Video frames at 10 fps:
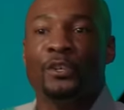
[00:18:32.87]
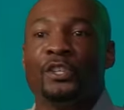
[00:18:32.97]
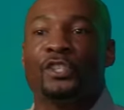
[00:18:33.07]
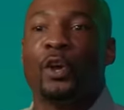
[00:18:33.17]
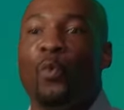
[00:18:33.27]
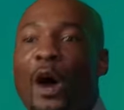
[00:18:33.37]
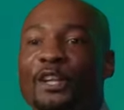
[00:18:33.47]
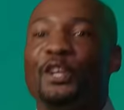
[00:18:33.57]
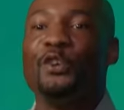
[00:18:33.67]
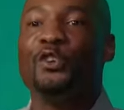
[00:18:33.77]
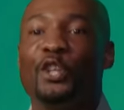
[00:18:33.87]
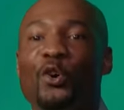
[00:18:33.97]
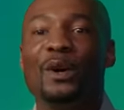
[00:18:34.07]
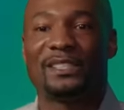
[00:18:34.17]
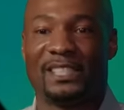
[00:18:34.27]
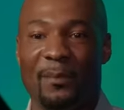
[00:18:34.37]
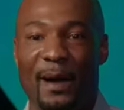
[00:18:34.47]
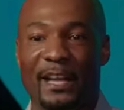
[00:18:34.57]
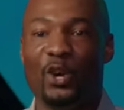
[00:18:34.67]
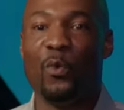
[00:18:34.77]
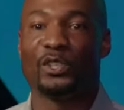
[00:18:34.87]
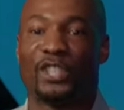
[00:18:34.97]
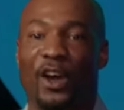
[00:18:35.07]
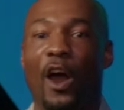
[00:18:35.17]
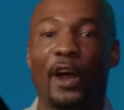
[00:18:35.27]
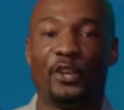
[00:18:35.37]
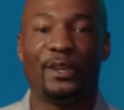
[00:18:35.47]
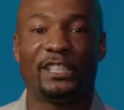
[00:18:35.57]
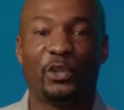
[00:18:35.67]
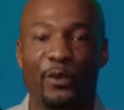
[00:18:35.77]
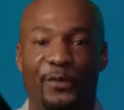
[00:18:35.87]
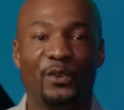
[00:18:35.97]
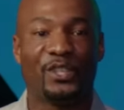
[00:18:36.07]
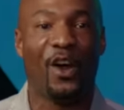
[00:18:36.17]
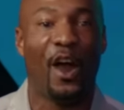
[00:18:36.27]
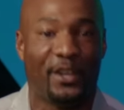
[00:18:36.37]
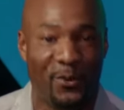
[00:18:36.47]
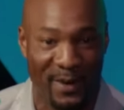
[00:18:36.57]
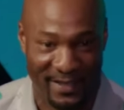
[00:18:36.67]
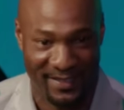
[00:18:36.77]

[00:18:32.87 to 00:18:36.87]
So, what do you do with somebody who wants to argue that you refuse to argue with?